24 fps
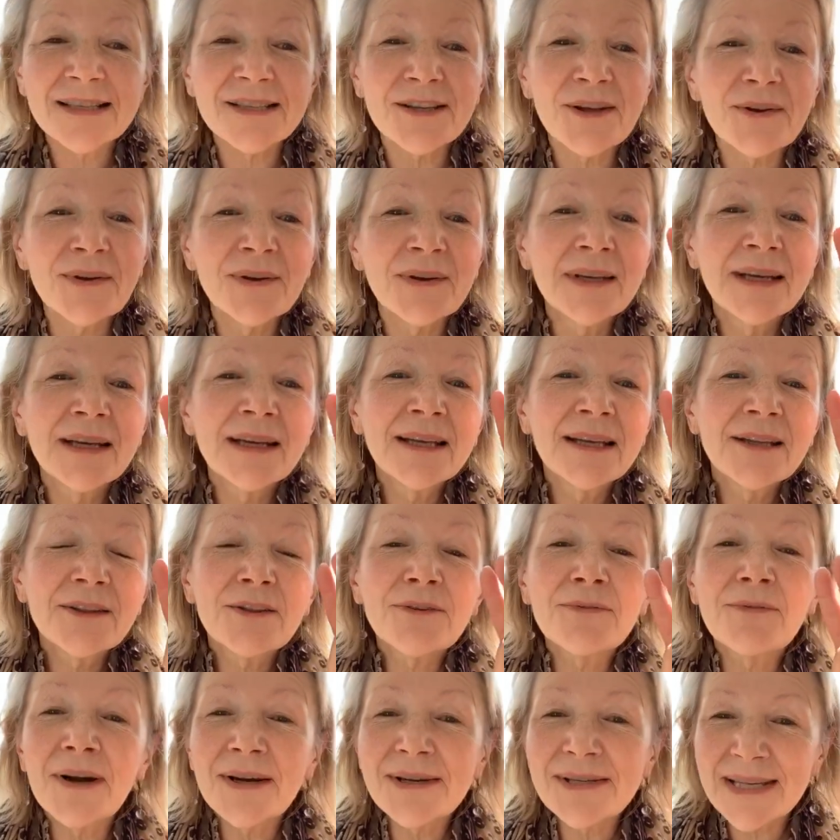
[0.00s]
So
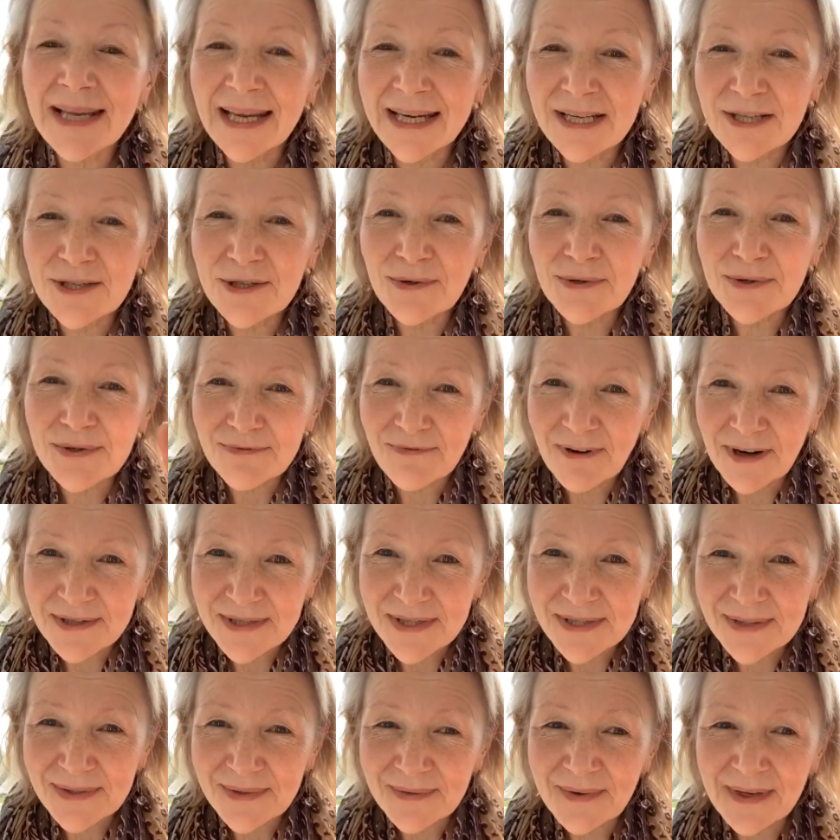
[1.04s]
the Rose Angels,
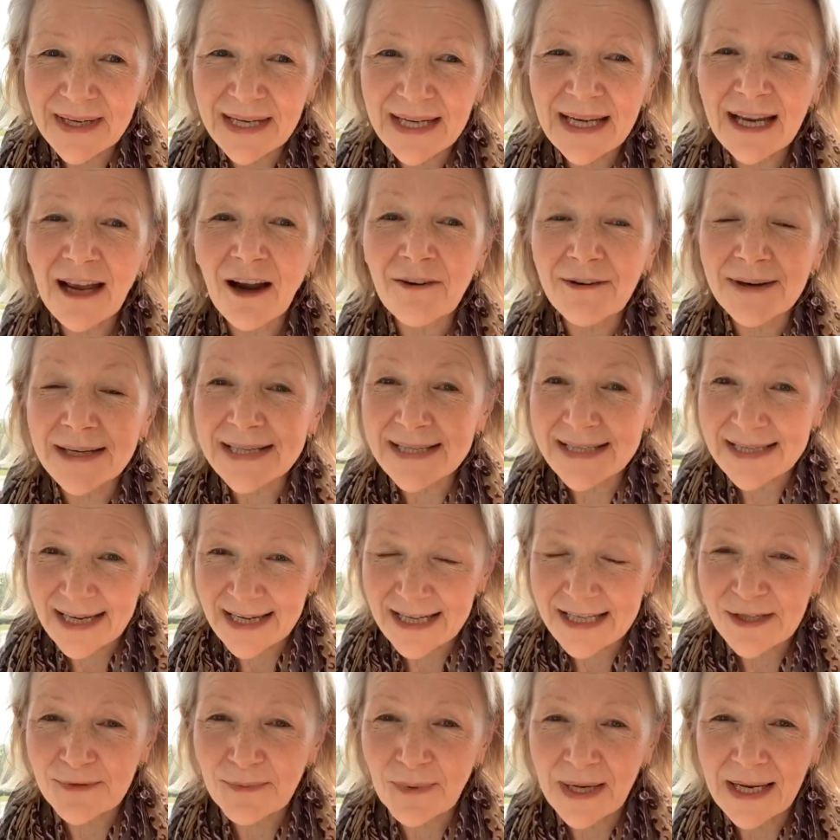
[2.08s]
Rose 3, are a
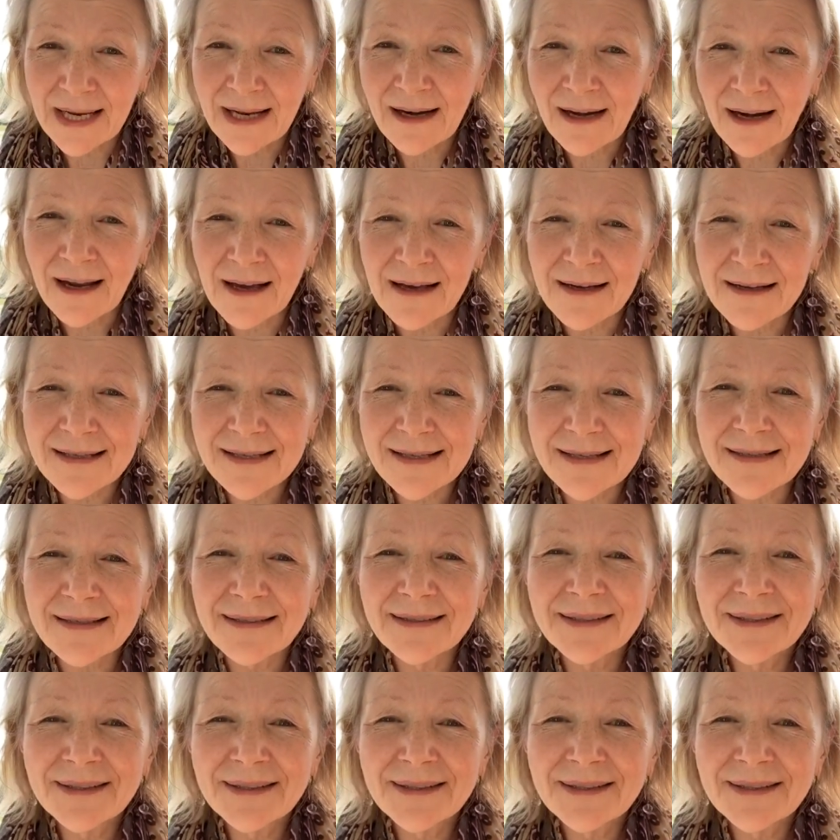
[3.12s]
6-week class